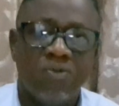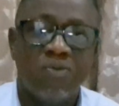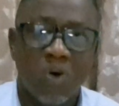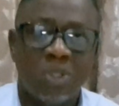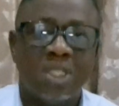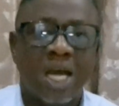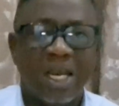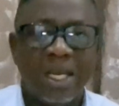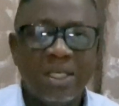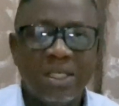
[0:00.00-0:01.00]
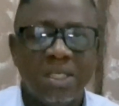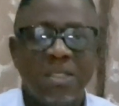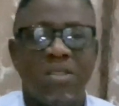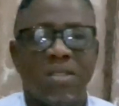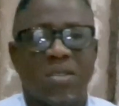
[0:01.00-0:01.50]
for
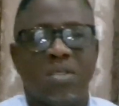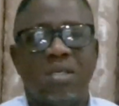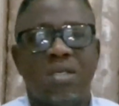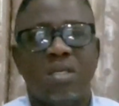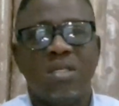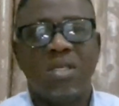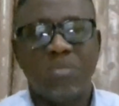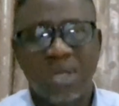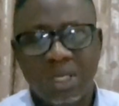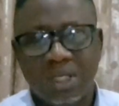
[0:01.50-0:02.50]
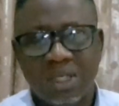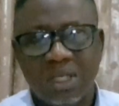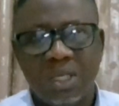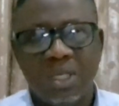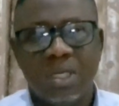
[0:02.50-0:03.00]
challenging the
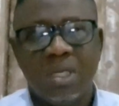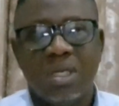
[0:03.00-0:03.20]
military,